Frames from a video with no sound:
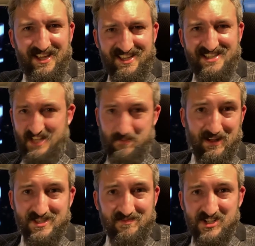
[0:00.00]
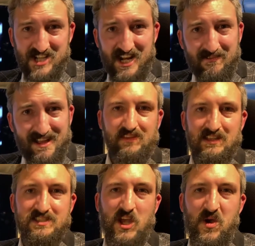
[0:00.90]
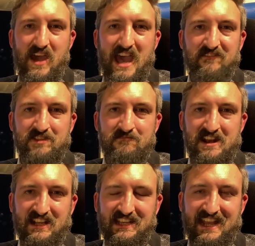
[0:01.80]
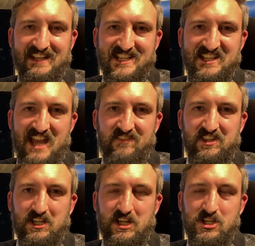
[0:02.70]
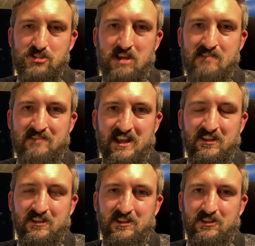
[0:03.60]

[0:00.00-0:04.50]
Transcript: Is he about to regenerate? So, ever the renegade and ever the contrarian,